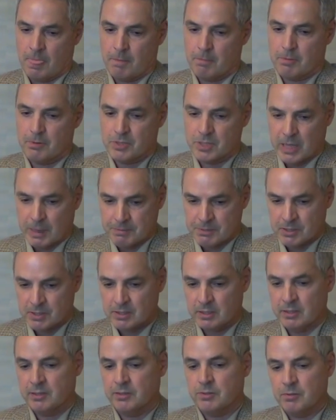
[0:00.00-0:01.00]

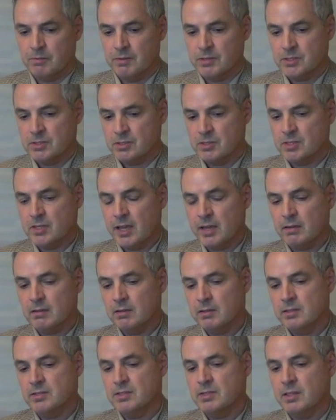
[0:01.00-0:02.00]
perceptions leading to a vicious
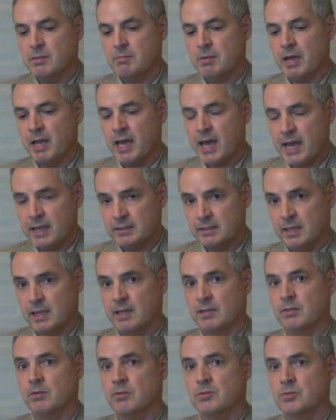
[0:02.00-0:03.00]
cycle is that by acting
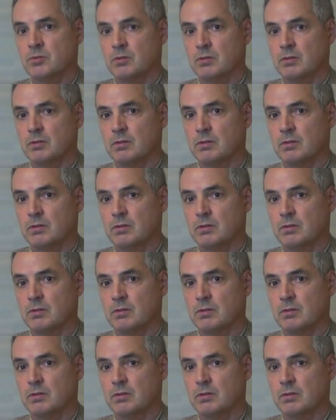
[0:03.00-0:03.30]
on those,